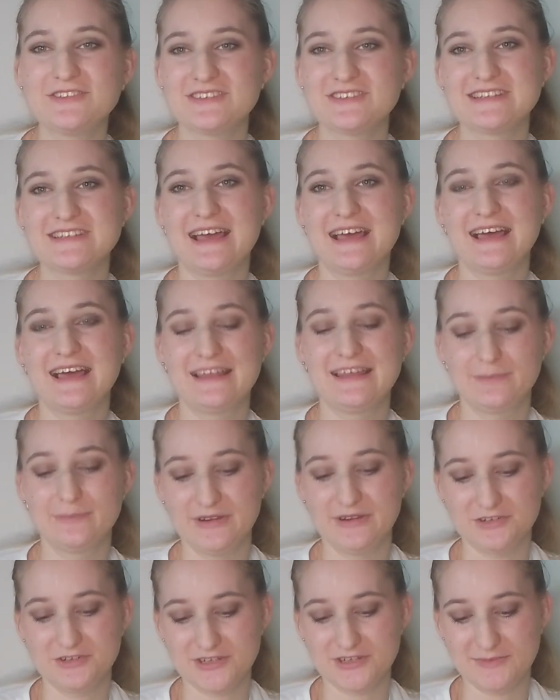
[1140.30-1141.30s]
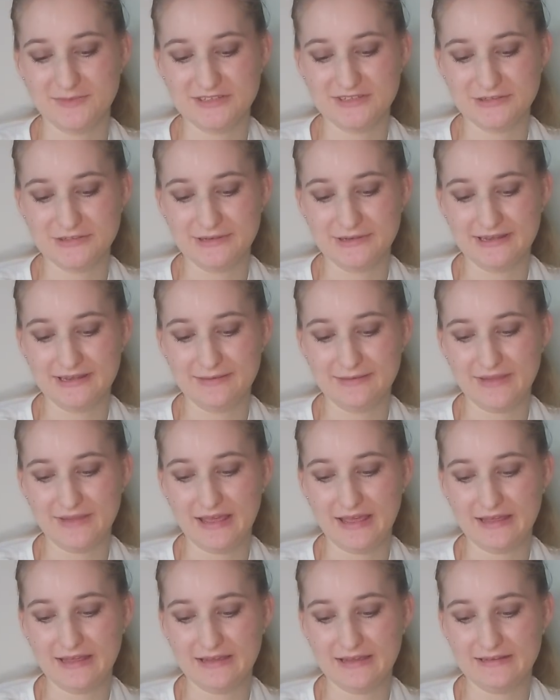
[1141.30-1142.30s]
just to add a bit of shimmer to it and
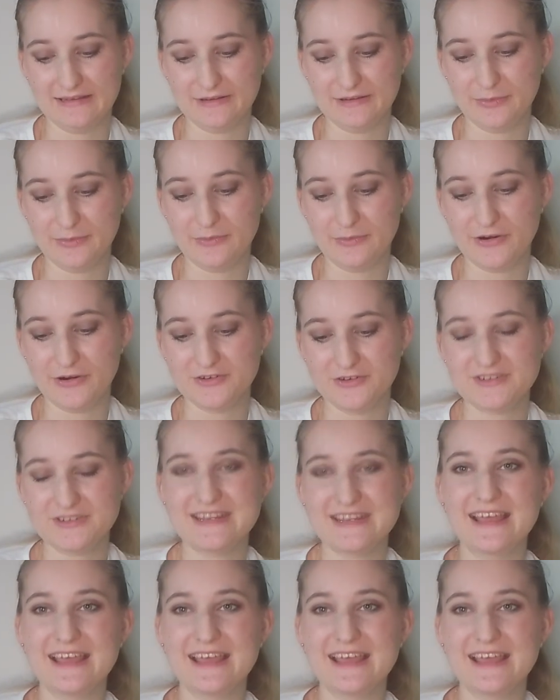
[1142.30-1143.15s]
make it a little bit more interesting.